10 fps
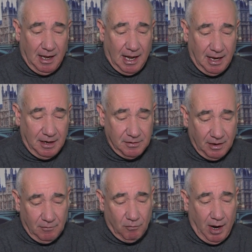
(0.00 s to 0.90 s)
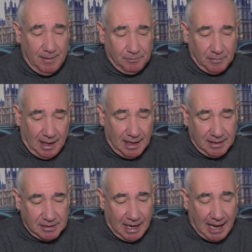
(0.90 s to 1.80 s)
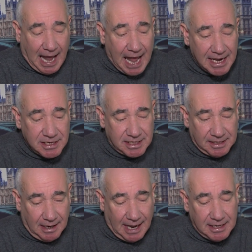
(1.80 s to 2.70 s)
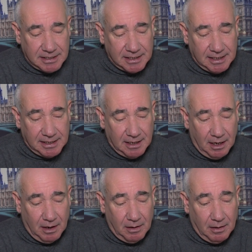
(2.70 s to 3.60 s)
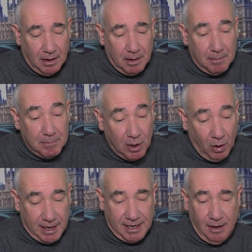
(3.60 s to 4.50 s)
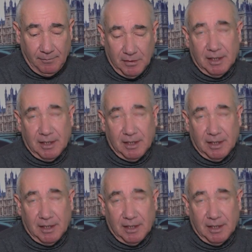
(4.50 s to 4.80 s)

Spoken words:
And, right, and Andy Milloy, yeah?